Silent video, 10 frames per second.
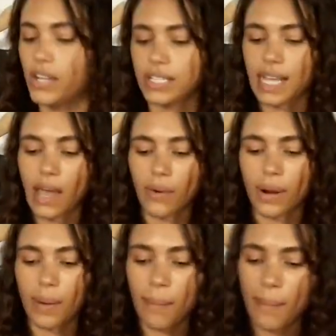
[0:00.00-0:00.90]
is
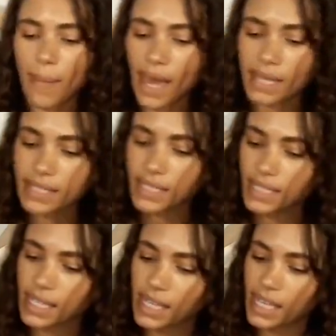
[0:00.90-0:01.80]
our
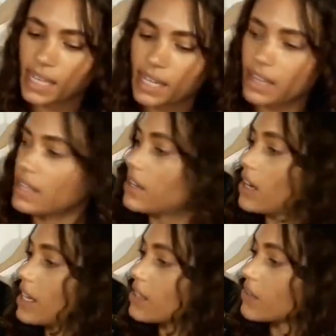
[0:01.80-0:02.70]
maxi in the
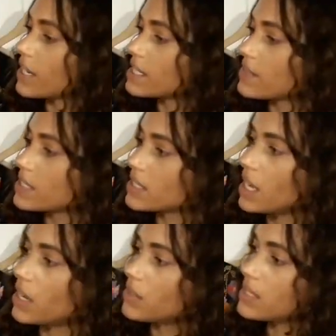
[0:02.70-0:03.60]
Garnet Lurex
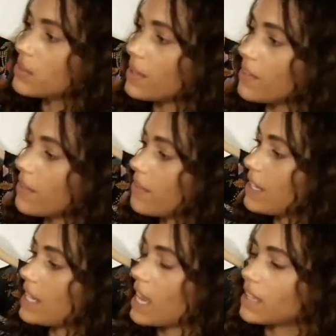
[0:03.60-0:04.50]
Viscose. We have a V
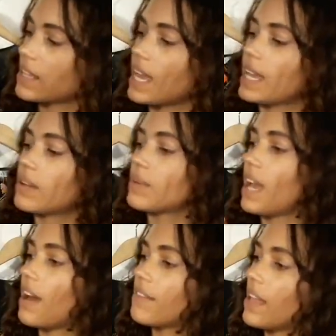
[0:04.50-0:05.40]
neckline. We
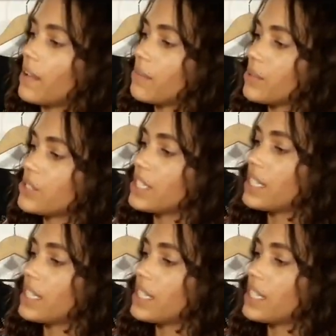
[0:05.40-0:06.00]
have that ruching